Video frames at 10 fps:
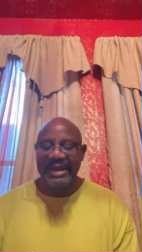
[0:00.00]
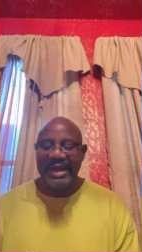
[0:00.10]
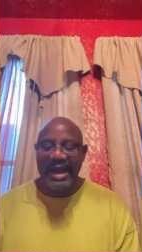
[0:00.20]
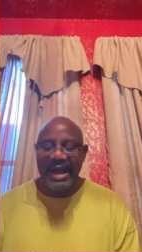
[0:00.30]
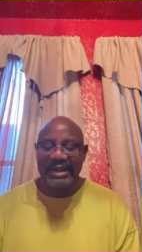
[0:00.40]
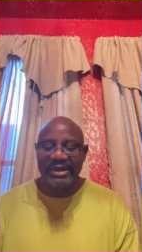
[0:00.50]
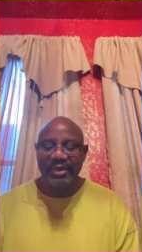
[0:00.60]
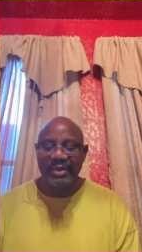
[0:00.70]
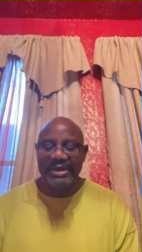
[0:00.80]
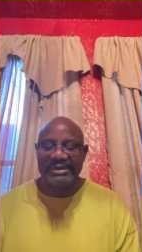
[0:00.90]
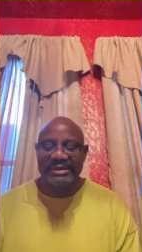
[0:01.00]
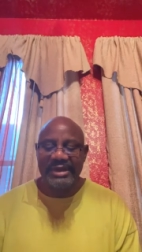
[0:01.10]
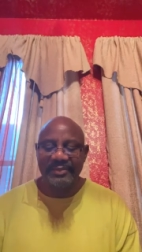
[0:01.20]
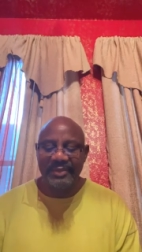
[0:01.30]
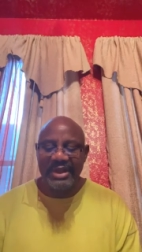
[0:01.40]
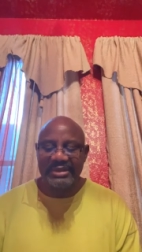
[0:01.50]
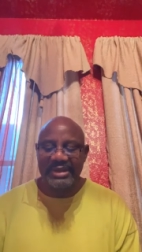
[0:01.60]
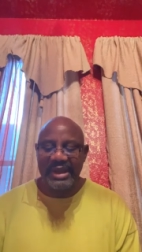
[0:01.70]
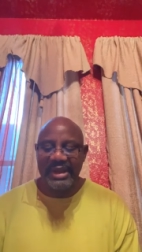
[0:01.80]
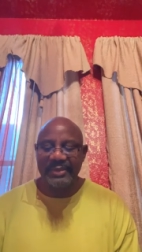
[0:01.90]
in all your ways,
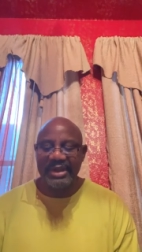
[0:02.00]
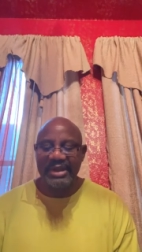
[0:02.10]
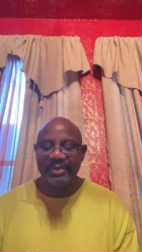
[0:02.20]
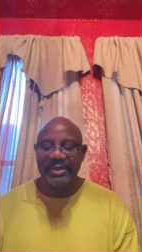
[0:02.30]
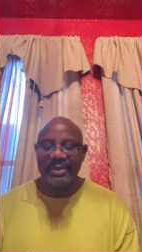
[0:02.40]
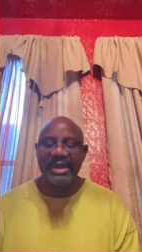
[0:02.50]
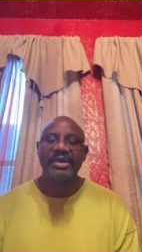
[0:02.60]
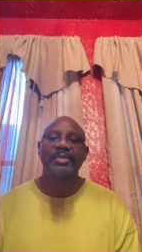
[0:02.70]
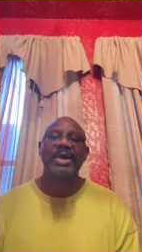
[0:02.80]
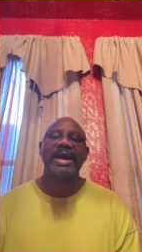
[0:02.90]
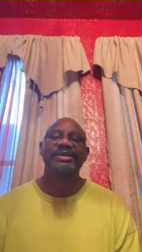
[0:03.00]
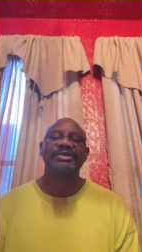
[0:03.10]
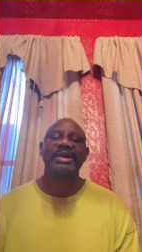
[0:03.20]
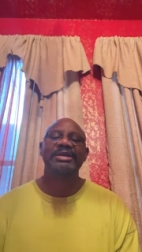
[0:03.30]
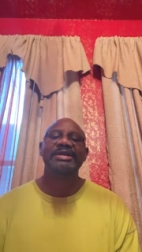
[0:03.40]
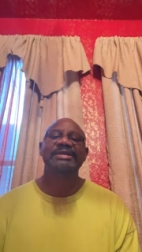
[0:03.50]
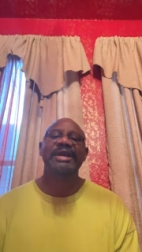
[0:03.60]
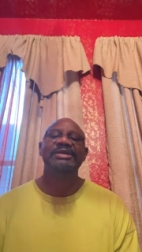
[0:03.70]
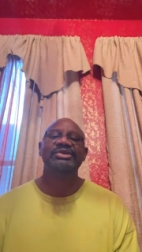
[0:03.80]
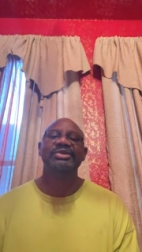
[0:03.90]
submit to Him and He will make your path straight. He's
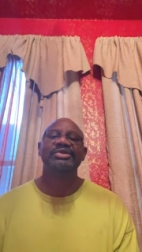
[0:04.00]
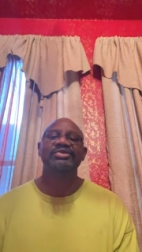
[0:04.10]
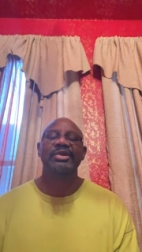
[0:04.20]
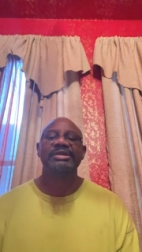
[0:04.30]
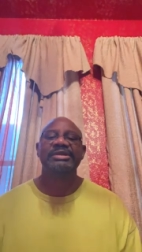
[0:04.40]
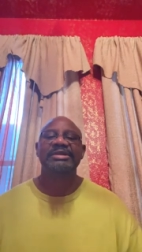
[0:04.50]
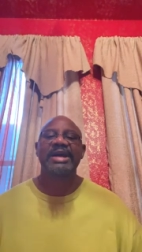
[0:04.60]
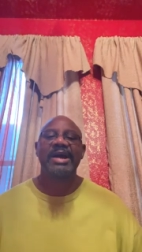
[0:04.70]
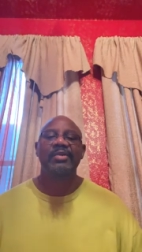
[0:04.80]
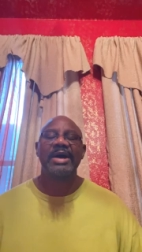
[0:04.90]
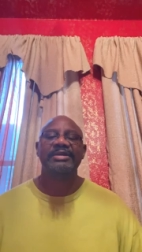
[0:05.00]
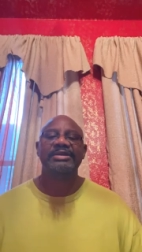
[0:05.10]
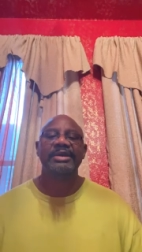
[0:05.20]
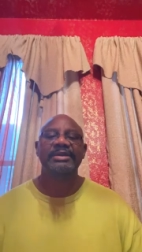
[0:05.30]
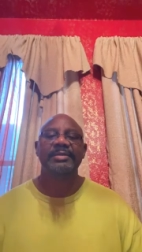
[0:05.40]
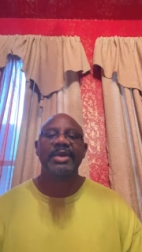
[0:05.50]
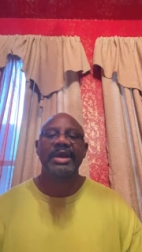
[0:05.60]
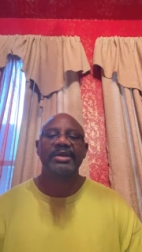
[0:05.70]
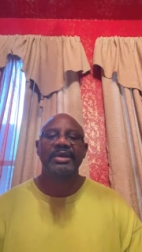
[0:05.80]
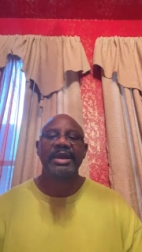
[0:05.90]
saying just trust because God wants us to
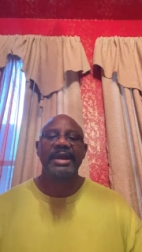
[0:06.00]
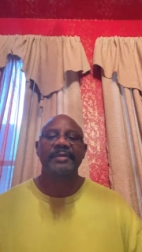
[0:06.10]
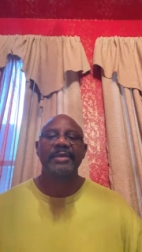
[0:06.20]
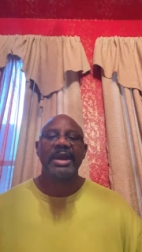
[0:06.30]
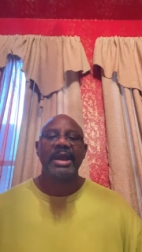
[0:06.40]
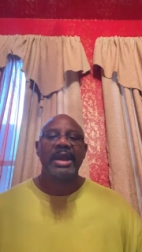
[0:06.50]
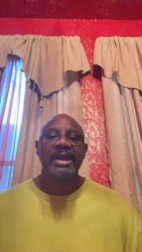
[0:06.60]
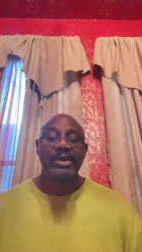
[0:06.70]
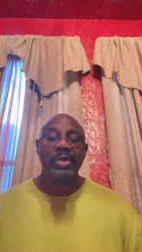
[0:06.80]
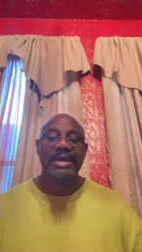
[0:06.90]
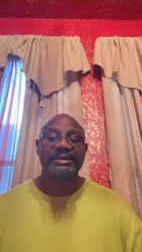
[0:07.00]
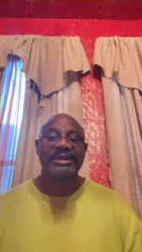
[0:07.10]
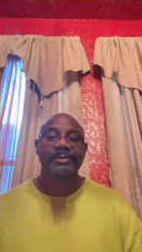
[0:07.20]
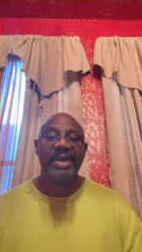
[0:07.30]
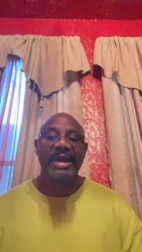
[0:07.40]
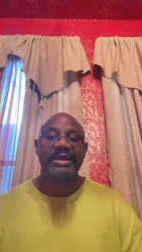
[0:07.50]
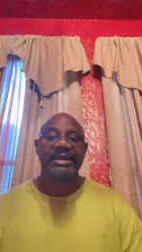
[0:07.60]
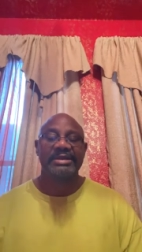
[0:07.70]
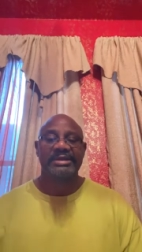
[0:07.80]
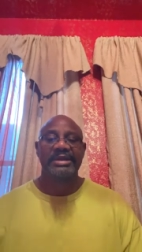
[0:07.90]
depend on Him. He wants
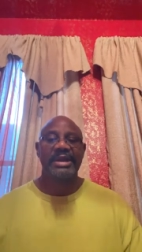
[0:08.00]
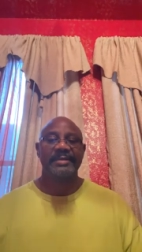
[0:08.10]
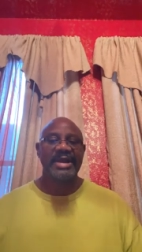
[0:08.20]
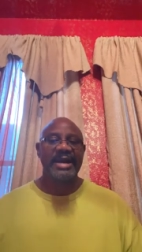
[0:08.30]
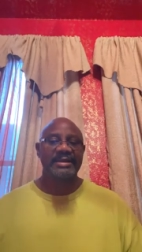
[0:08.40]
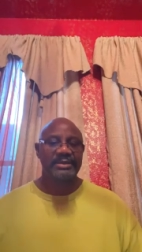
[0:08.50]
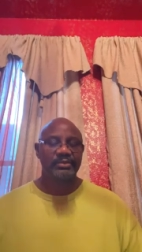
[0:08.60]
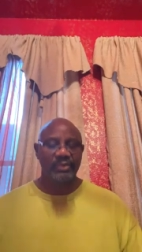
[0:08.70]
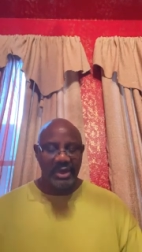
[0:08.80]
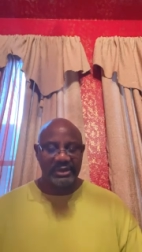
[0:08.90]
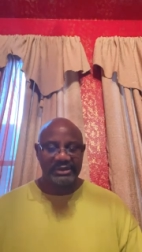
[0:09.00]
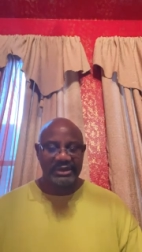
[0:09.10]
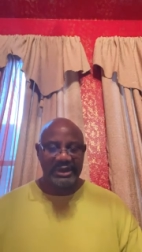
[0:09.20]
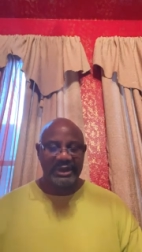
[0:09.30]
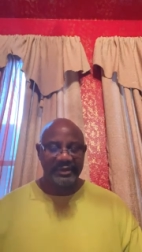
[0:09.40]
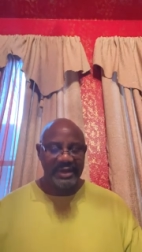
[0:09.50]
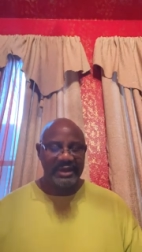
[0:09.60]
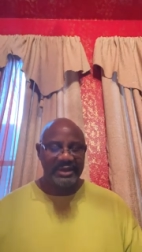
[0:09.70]
dependence on Him, not us to declare